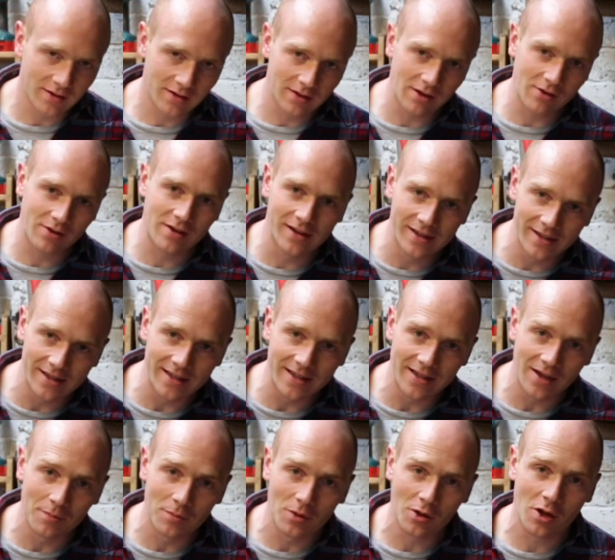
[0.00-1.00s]
Now,
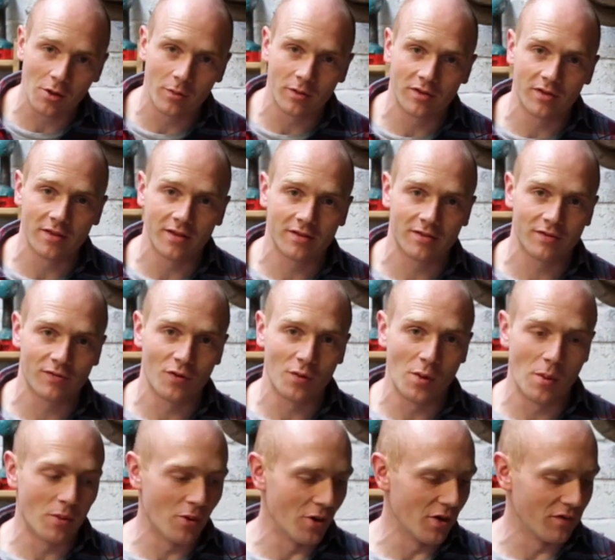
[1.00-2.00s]
clearly, I'm not coming to this from
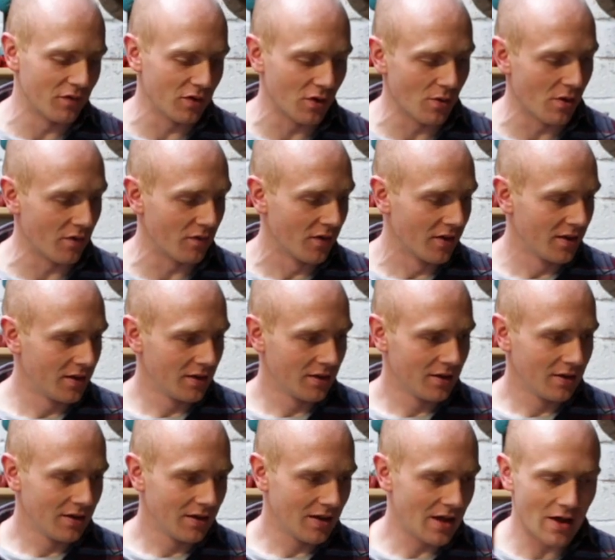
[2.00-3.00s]
a point of view of
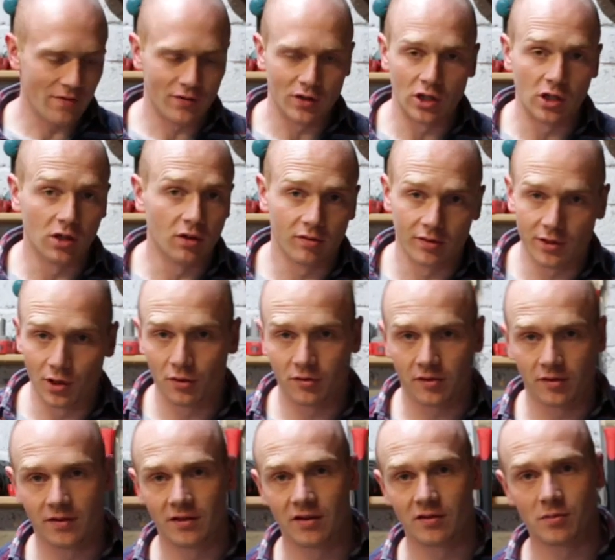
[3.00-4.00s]
having used
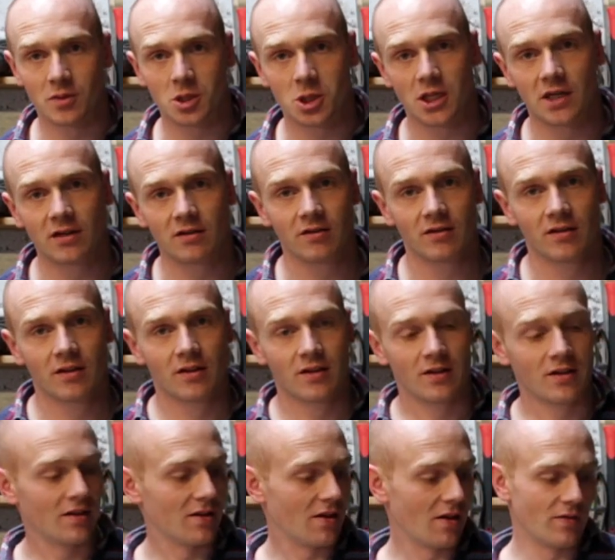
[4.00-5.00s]
lots of these machines.
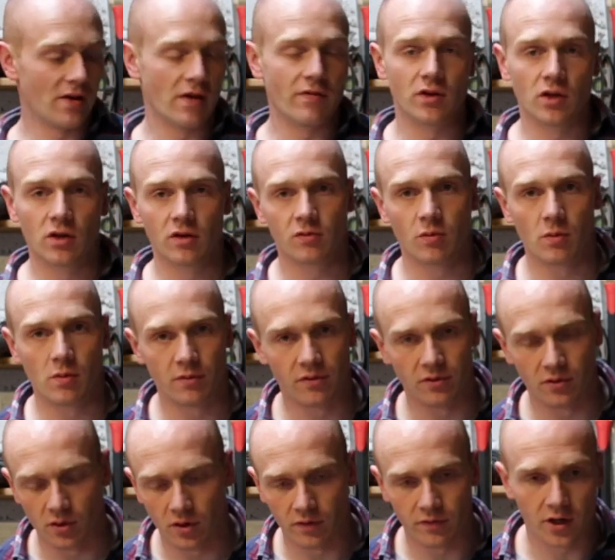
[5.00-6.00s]
I've never used one
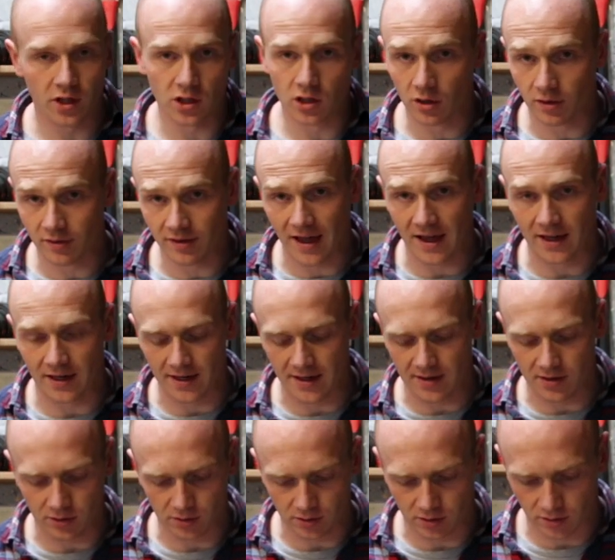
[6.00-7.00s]
before. I've only used
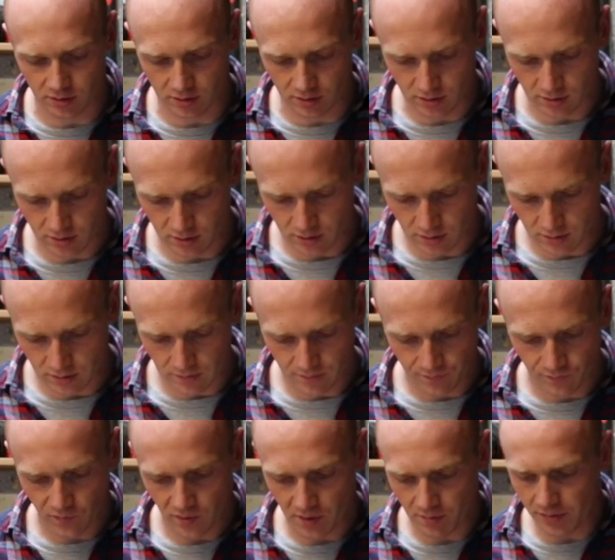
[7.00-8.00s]
handheld
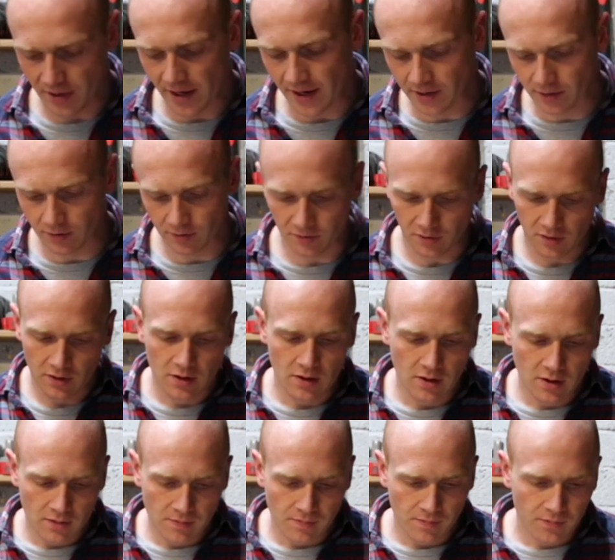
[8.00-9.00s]
planers.
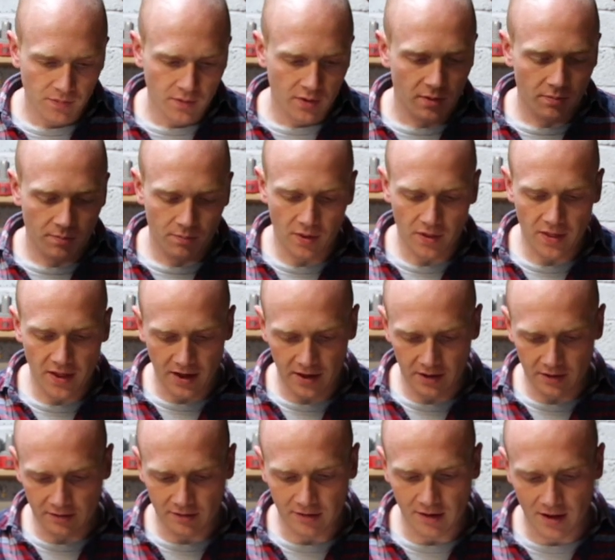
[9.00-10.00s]
But
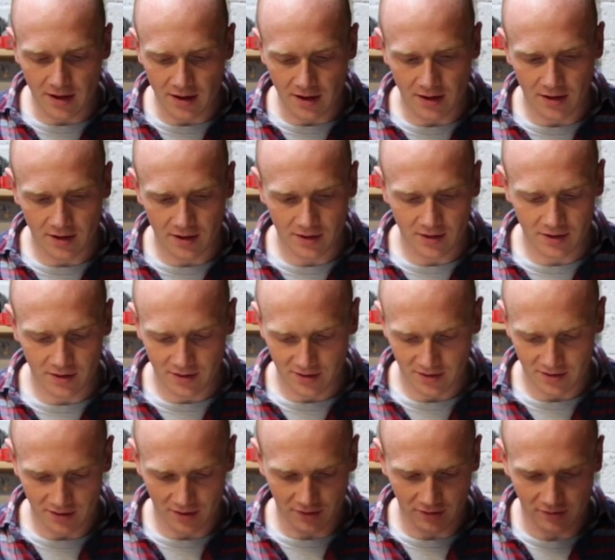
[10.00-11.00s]
that is a
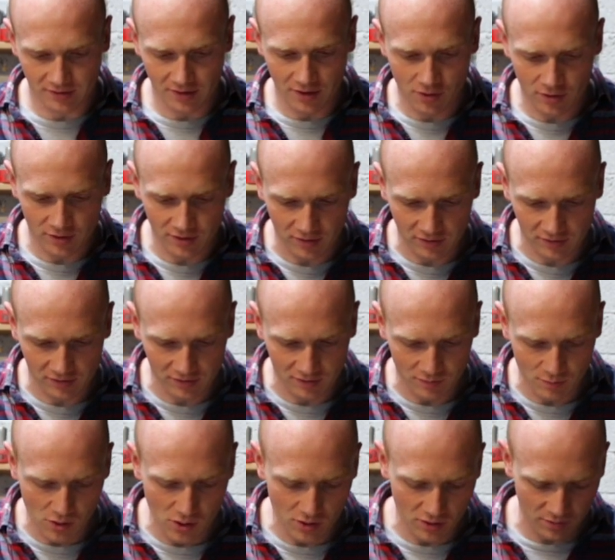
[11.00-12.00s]
seriously
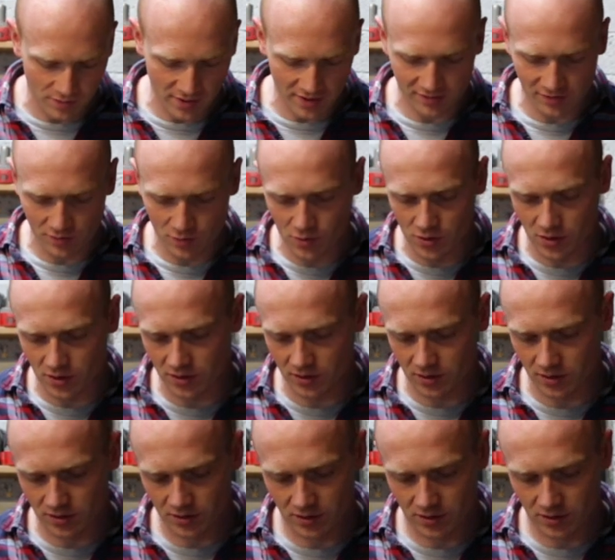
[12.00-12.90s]
smooth piece of wood.